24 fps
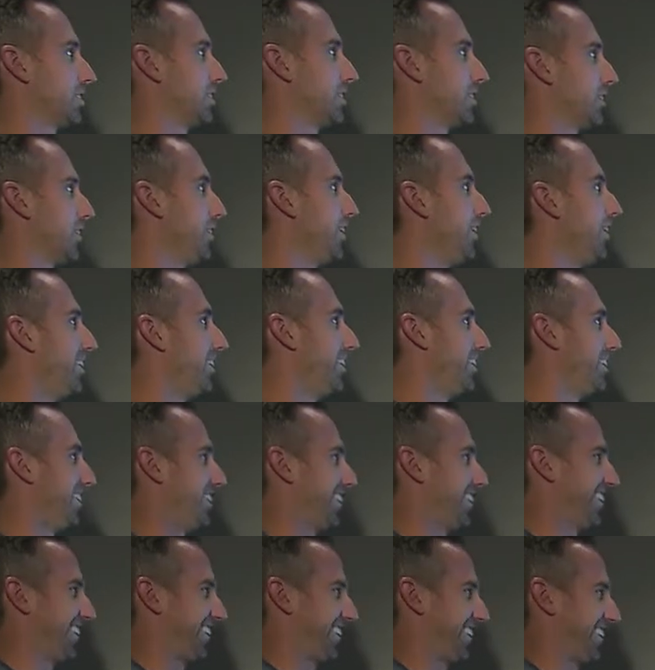a different
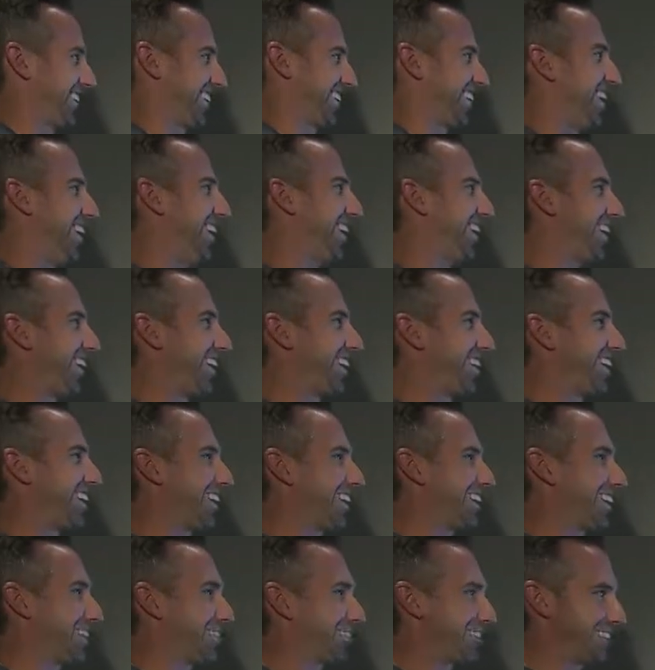script.
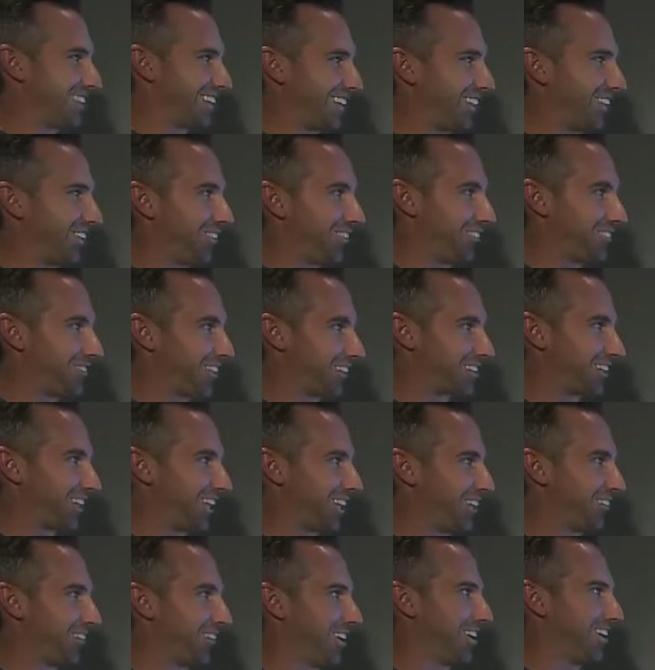And then also, I
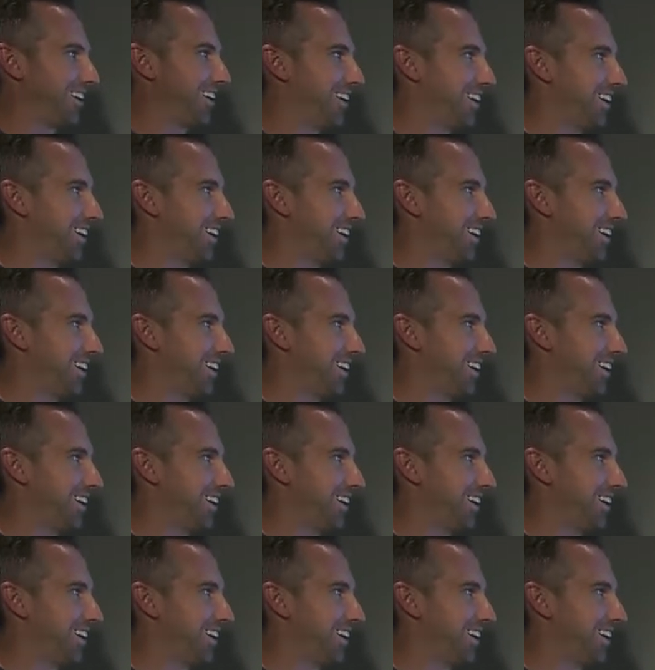think